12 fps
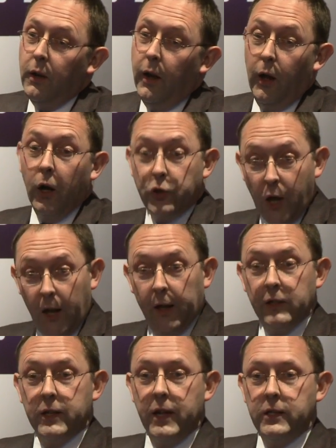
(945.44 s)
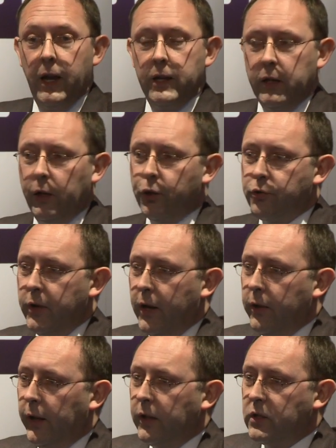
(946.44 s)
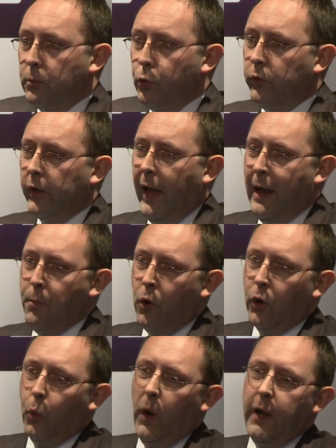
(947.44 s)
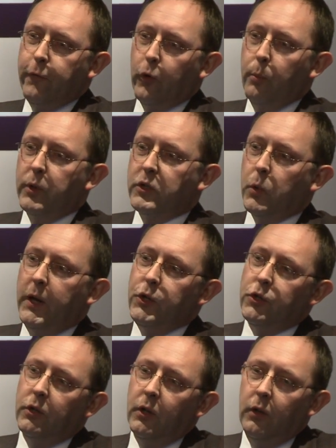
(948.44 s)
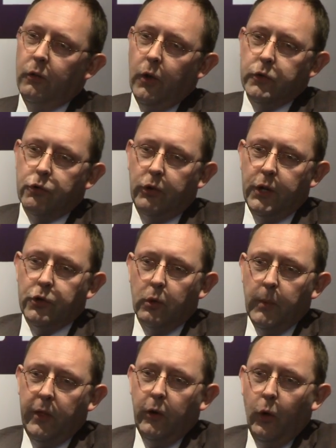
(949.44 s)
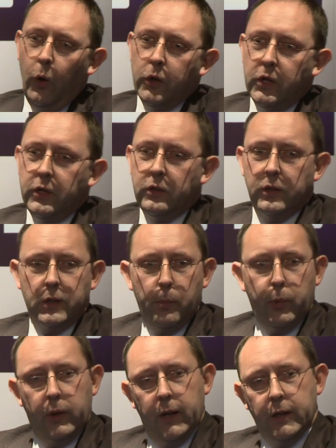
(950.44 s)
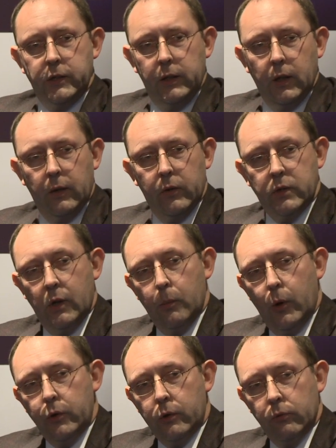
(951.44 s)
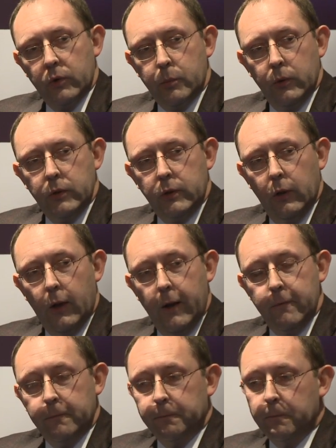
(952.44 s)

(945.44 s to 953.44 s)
And our challenge, as I say, as an industry, I think, is to move the game on away from persuasion and those traditional methodologies to something that actually delivers an emotional response to life.